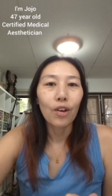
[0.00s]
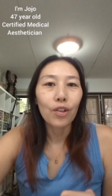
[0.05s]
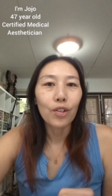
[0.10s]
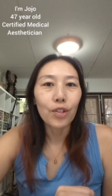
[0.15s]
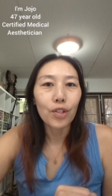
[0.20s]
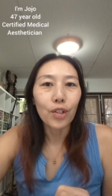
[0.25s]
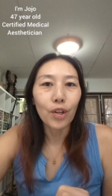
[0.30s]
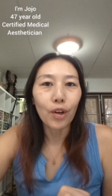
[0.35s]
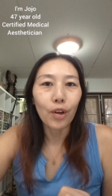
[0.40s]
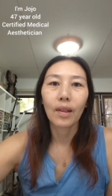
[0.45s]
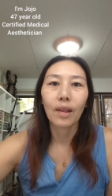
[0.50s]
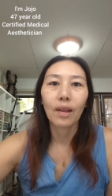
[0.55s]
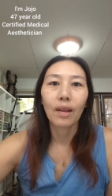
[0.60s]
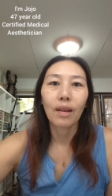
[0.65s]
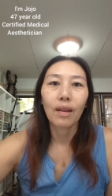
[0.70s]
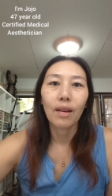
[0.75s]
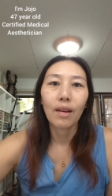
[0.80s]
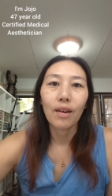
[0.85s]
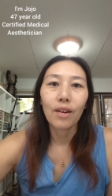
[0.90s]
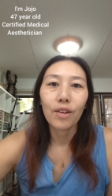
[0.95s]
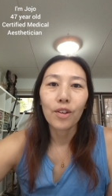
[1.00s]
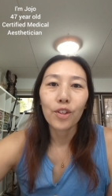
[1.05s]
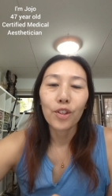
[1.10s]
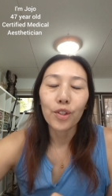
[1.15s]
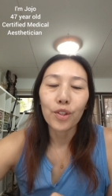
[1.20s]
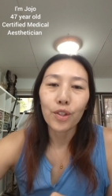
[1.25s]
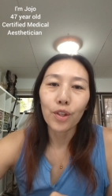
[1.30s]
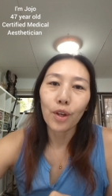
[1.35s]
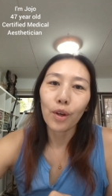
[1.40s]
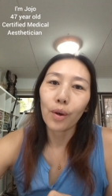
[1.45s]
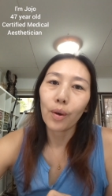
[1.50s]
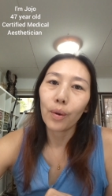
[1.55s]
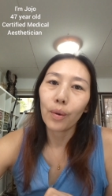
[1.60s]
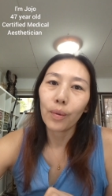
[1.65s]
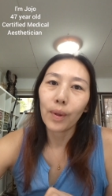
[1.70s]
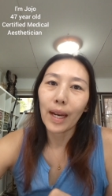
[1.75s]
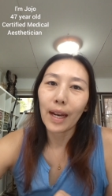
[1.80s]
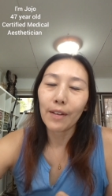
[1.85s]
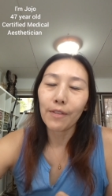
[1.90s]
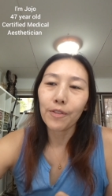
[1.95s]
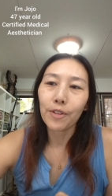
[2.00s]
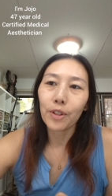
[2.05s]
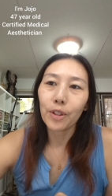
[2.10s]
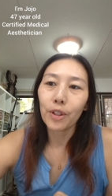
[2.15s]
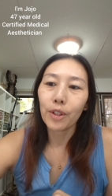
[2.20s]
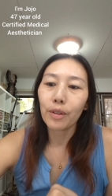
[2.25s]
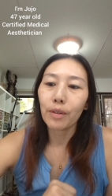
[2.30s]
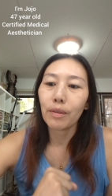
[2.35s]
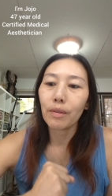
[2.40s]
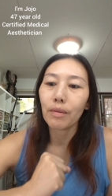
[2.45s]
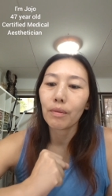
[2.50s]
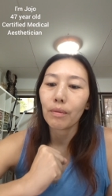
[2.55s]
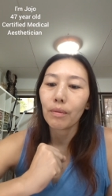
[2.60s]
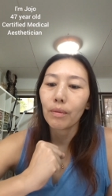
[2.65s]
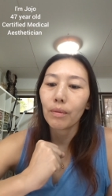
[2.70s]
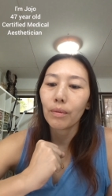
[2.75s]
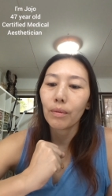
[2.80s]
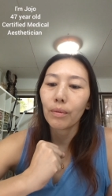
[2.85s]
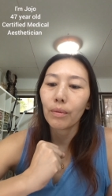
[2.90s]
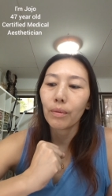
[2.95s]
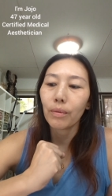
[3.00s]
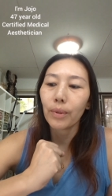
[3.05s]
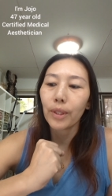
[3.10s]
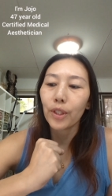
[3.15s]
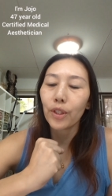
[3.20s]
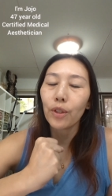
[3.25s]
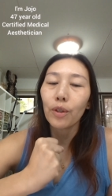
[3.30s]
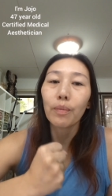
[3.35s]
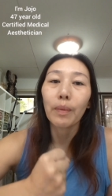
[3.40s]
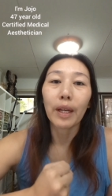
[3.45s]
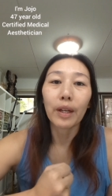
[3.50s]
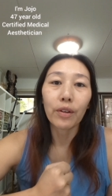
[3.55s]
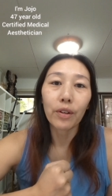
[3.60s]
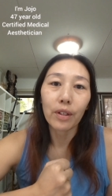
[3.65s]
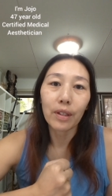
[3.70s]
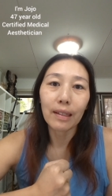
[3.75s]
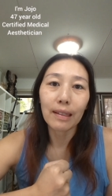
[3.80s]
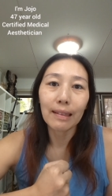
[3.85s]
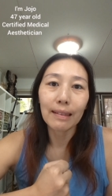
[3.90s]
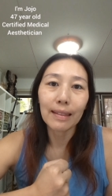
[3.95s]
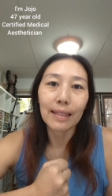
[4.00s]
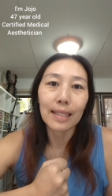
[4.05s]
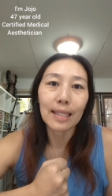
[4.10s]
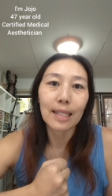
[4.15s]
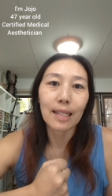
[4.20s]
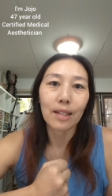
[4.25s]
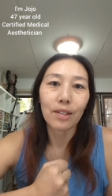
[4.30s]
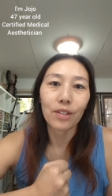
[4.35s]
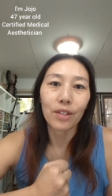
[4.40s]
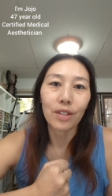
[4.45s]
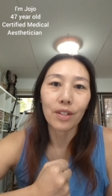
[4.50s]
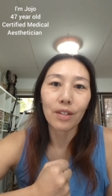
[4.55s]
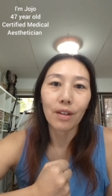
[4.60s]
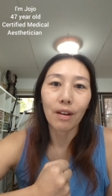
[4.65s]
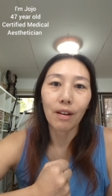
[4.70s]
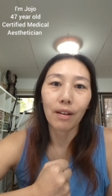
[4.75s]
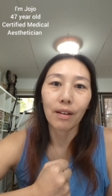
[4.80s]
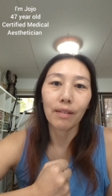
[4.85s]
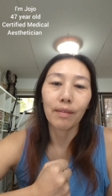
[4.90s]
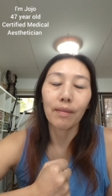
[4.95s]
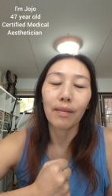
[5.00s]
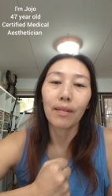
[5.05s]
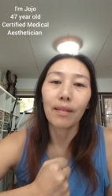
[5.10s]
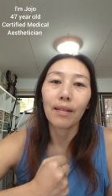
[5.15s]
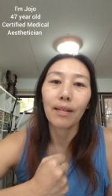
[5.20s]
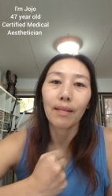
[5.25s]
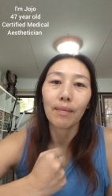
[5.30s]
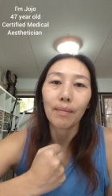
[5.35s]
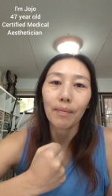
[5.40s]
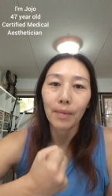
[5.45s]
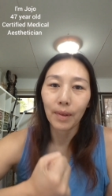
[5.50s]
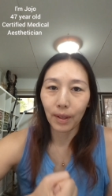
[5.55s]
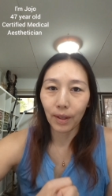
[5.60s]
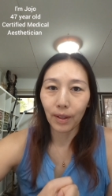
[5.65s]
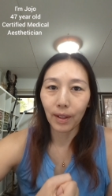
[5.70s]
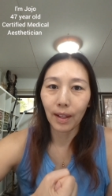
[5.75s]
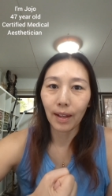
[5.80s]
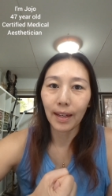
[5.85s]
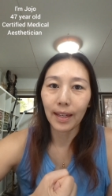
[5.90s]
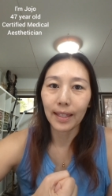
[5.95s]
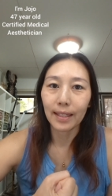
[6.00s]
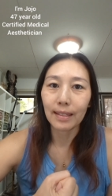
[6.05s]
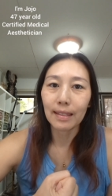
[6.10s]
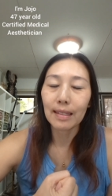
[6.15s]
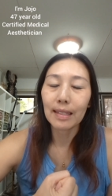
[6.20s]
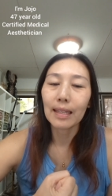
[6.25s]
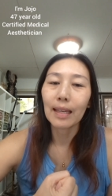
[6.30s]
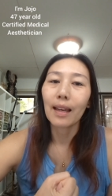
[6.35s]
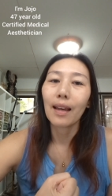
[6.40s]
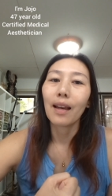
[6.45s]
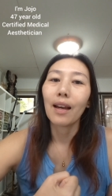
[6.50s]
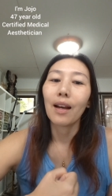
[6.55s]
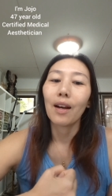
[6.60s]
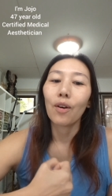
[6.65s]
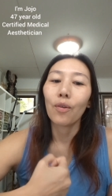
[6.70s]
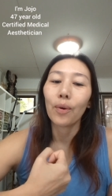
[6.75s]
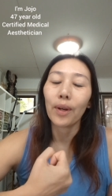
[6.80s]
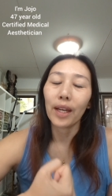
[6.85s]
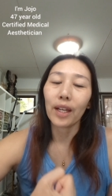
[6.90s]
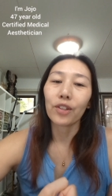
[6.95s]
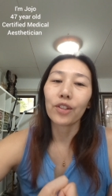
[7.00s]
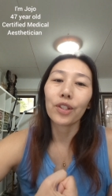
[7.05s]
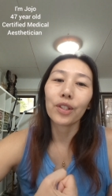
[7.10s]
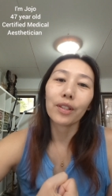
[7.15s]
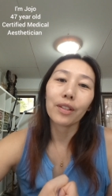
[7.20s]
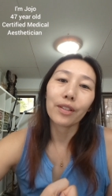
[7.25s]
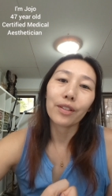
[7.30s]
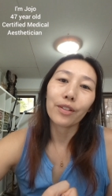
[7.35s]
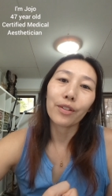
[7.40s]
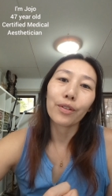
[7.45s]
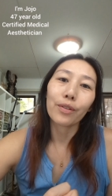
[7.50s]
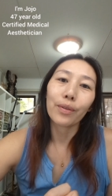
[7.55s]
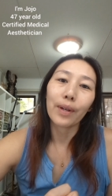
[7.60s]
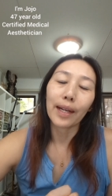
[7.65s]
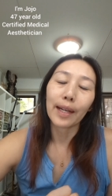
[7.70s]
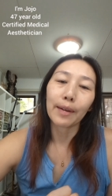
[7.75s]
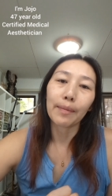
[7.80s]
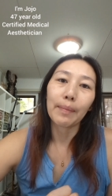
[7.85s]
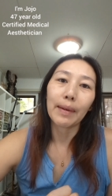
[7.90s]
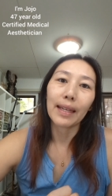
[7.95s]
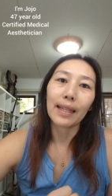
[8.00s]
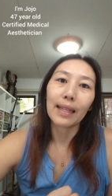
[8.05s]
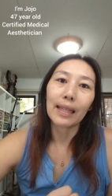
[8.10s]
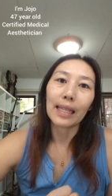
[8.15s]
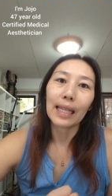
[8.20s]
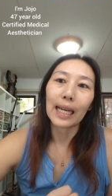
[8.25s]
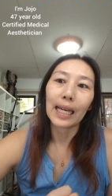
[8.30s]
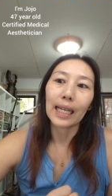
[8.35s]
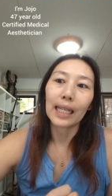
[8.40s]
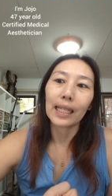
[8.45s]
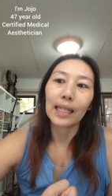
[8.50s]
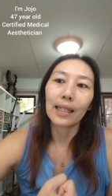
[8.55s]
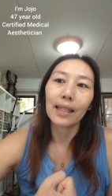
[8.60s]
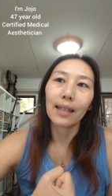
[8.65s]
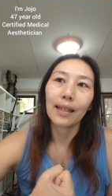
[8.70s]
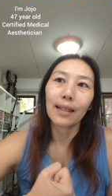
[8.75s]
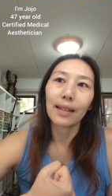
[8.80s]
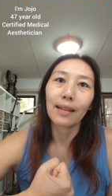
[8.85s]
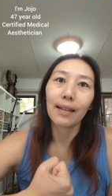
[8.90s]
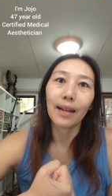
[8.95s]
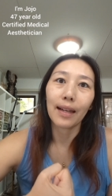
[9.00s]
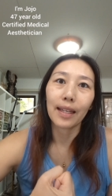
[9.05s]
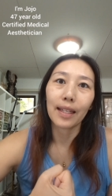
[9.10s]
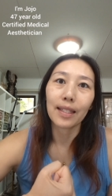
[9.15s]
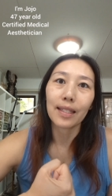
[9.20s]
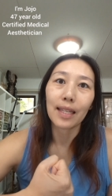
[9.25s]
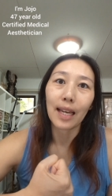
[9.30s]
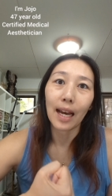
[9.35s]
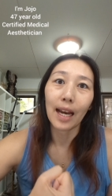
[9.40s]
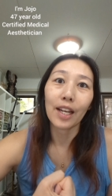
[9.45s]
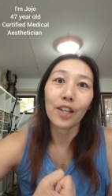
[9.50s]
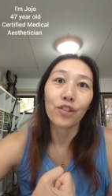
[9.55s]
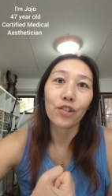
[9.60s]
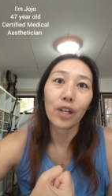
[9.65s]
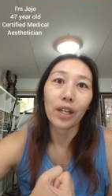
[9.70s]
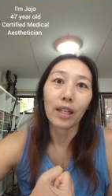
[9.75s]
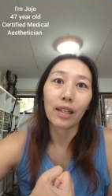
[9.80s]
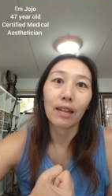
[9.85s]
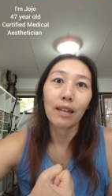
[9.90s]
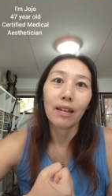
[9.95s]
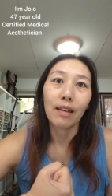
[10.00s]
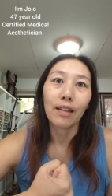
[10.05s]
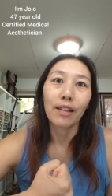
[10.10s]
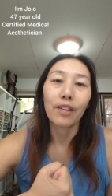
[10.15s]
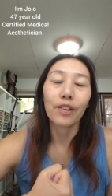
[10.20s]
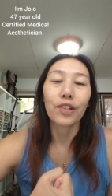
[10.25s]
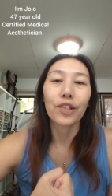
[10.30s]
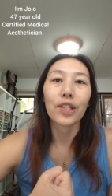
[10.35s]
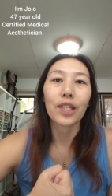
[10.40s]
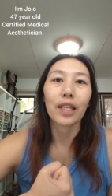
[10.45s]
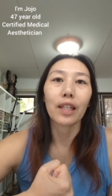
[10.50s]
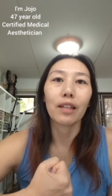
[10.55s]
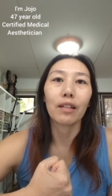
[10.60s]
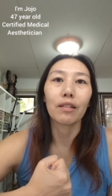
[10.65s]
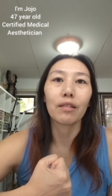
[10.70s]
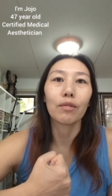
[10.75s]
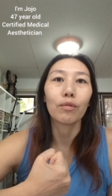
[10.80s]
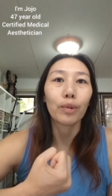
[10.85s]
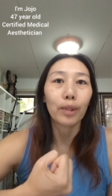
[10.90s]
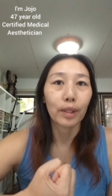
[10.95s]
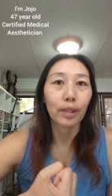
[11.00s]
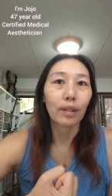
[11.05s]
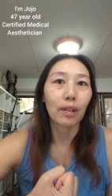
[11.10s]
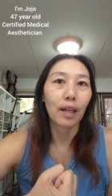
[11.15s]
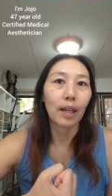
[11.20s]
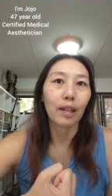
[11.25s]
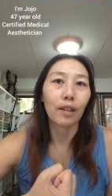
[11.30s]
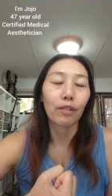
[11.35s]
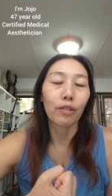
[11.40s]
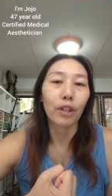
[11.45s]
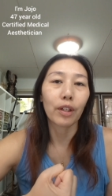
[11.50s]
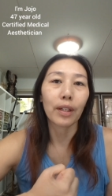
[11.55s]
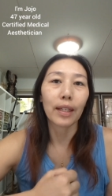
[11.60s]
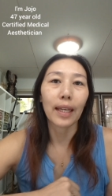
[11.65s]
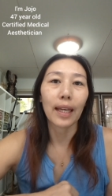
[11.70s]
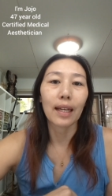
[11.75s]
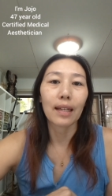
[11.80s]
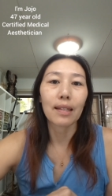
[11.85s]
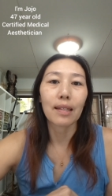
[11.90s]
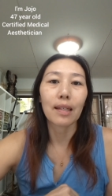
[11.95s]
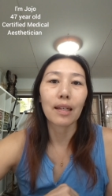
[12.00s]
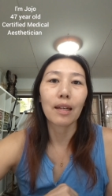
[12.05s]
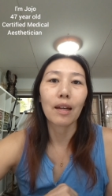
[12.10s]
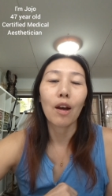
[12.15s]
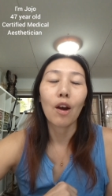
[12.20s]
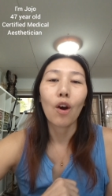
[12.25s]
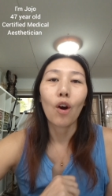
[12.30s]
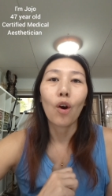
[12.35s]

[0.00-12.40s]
So, so after we do microneedling sessions on our clients, we actually do recommend that clients hydrate their skin with hyaluronic acid